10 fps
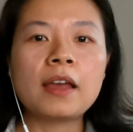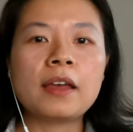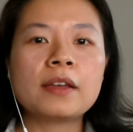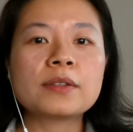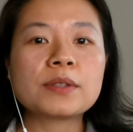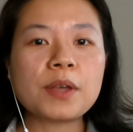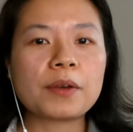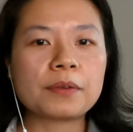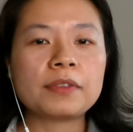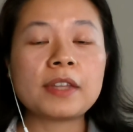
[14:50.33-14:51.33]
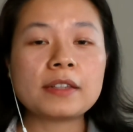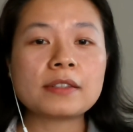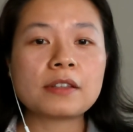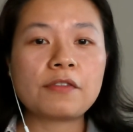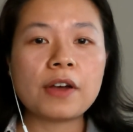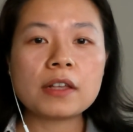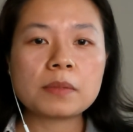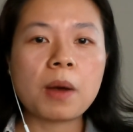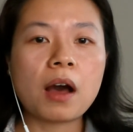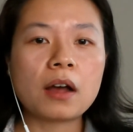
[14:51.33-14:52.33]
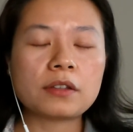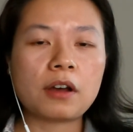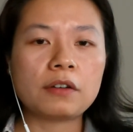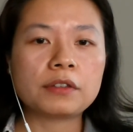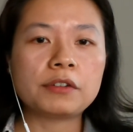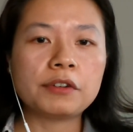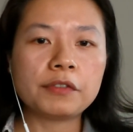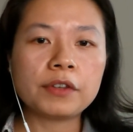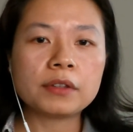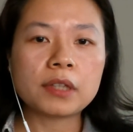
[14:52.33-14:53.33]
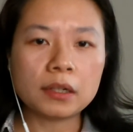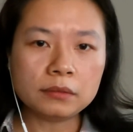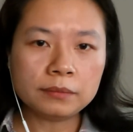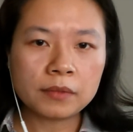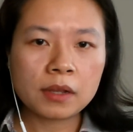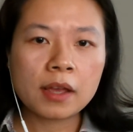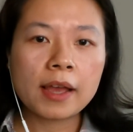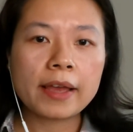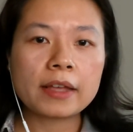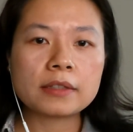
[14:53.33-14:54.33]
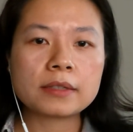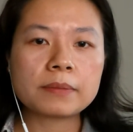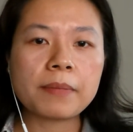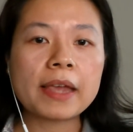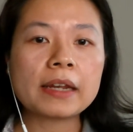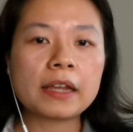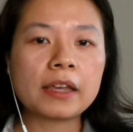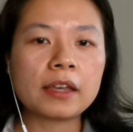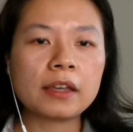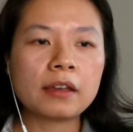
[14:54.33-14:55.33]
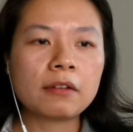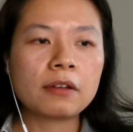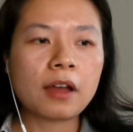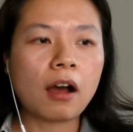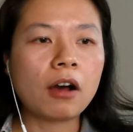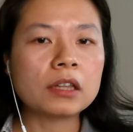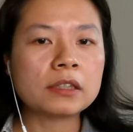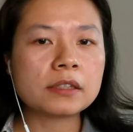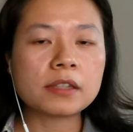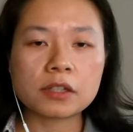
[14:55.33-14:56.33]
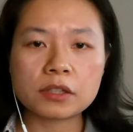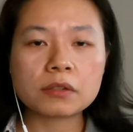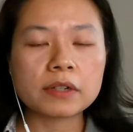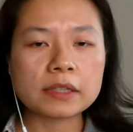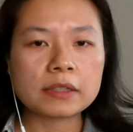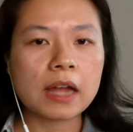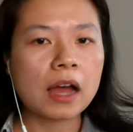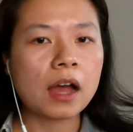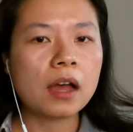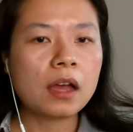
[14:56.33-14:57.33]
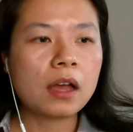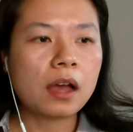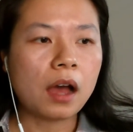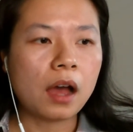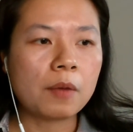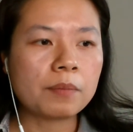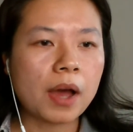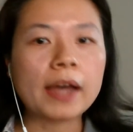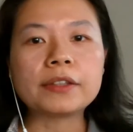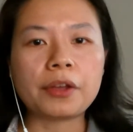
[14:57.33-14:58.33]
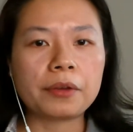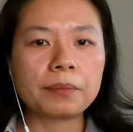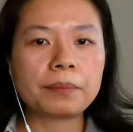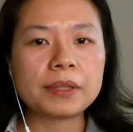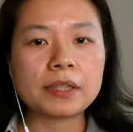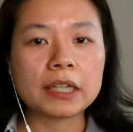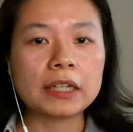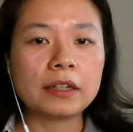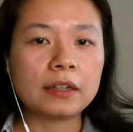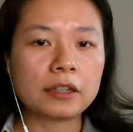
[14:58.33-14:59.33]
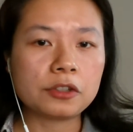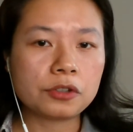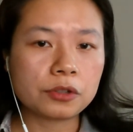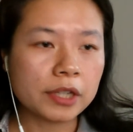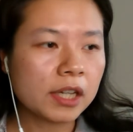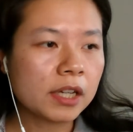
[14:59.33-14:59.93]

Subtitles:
So this is the first part of the review done. It's mainly on sunscreens that I don't particularly enjoy.